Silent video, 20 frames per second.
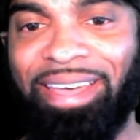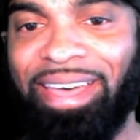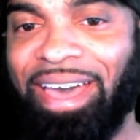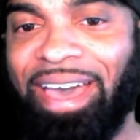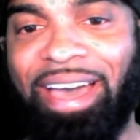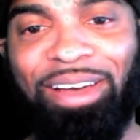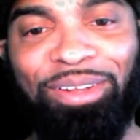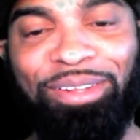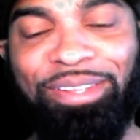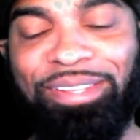
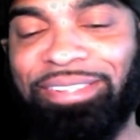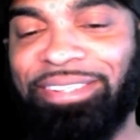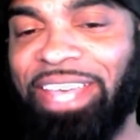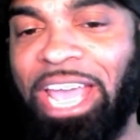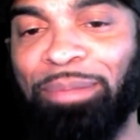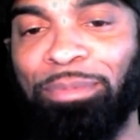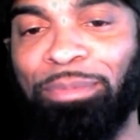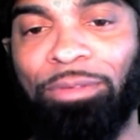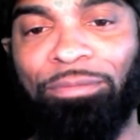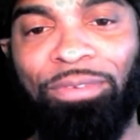Al is
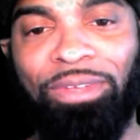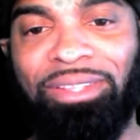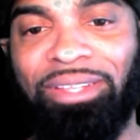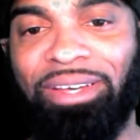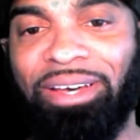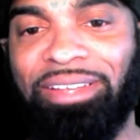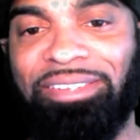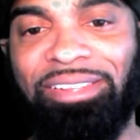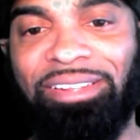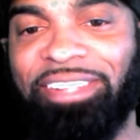damned if he
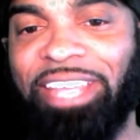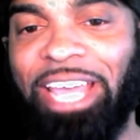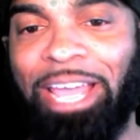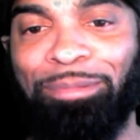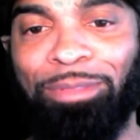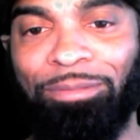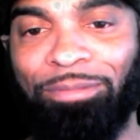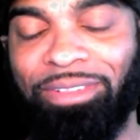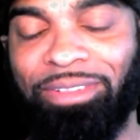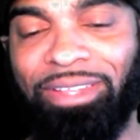does and
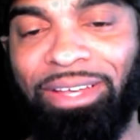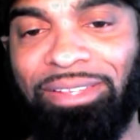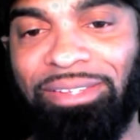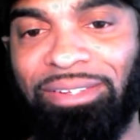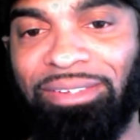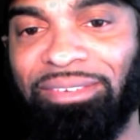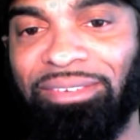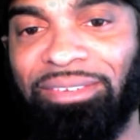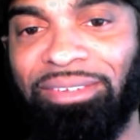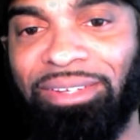damned if he
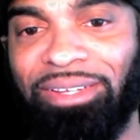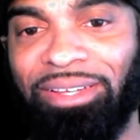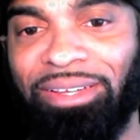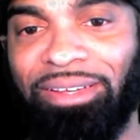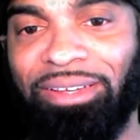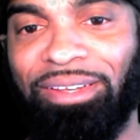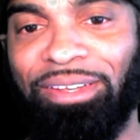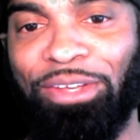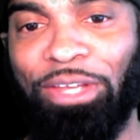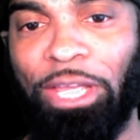doesn't.
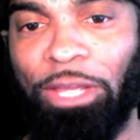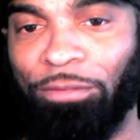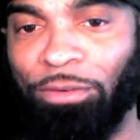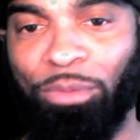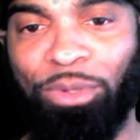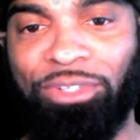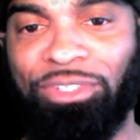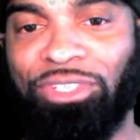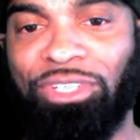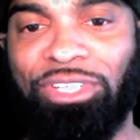If he
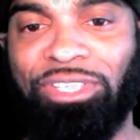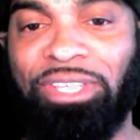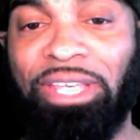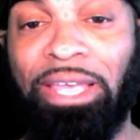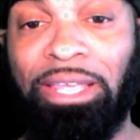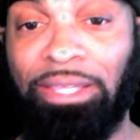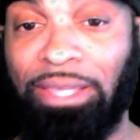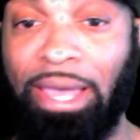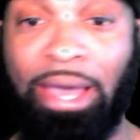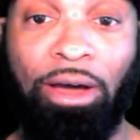would have just
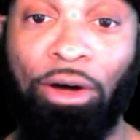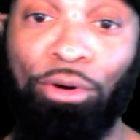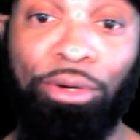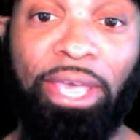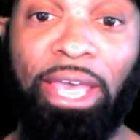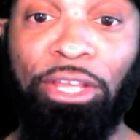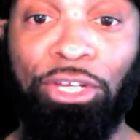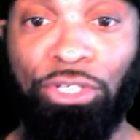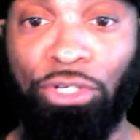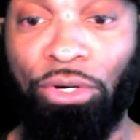said, yeah,
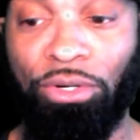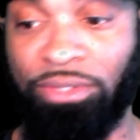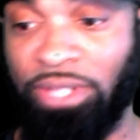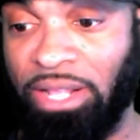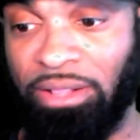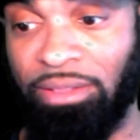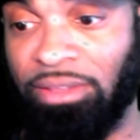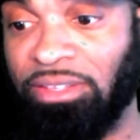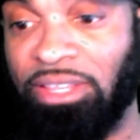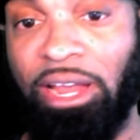okay, sure,
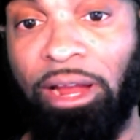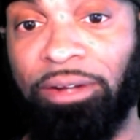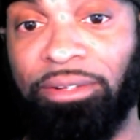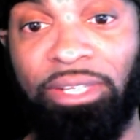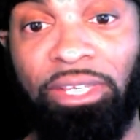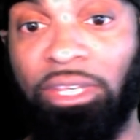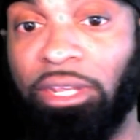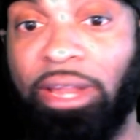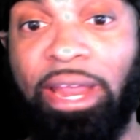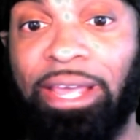take this
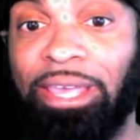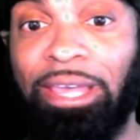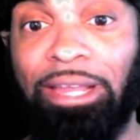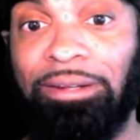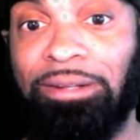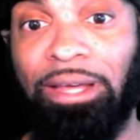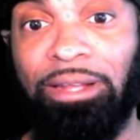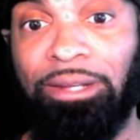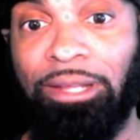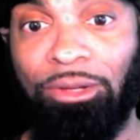guarantee, you're not
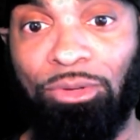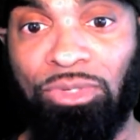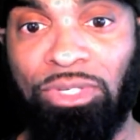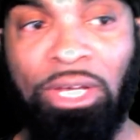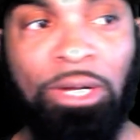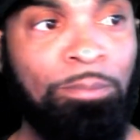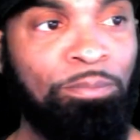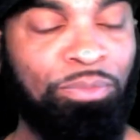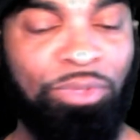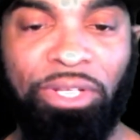getting nothing else.
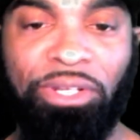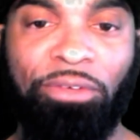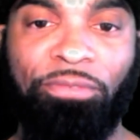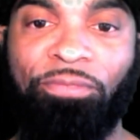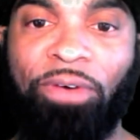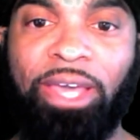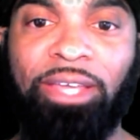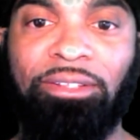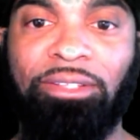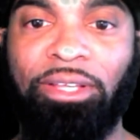Then the
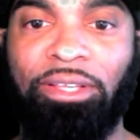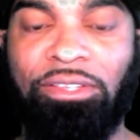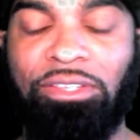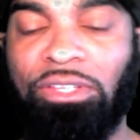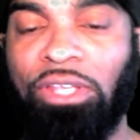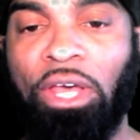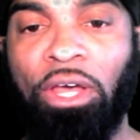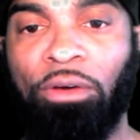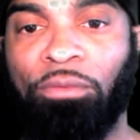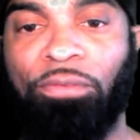fight
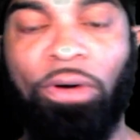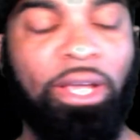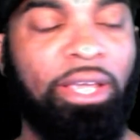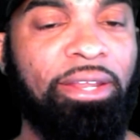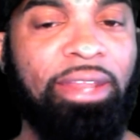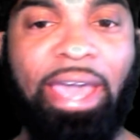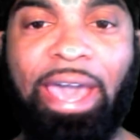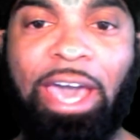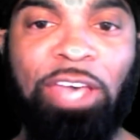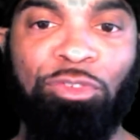does
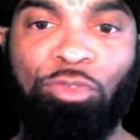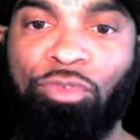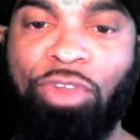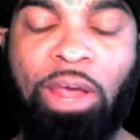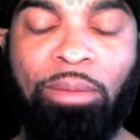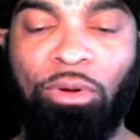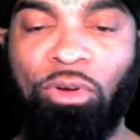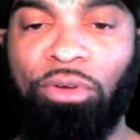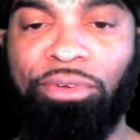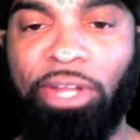fucking
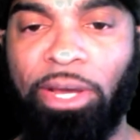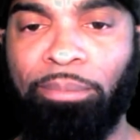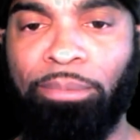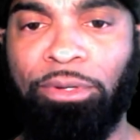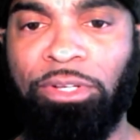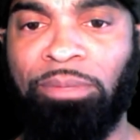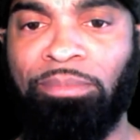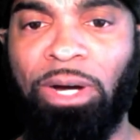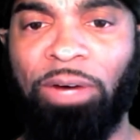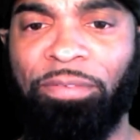astronomical
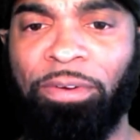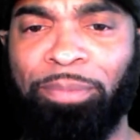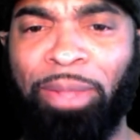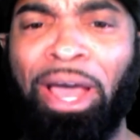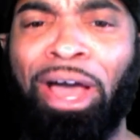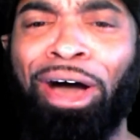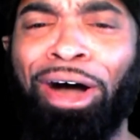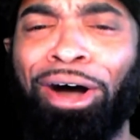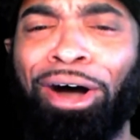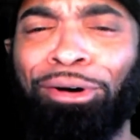numbers. And motherfuckers are
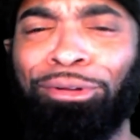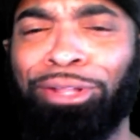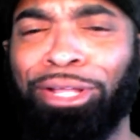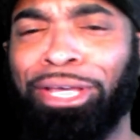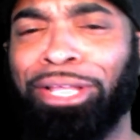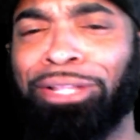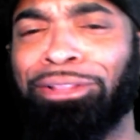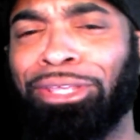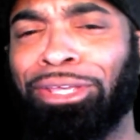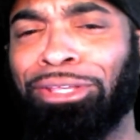like, oh,
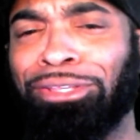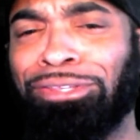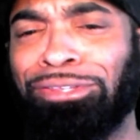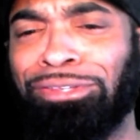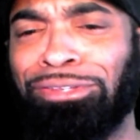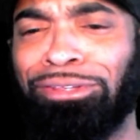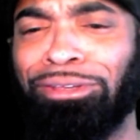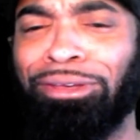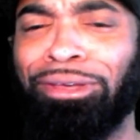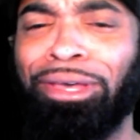look at
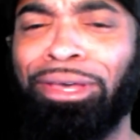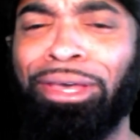this.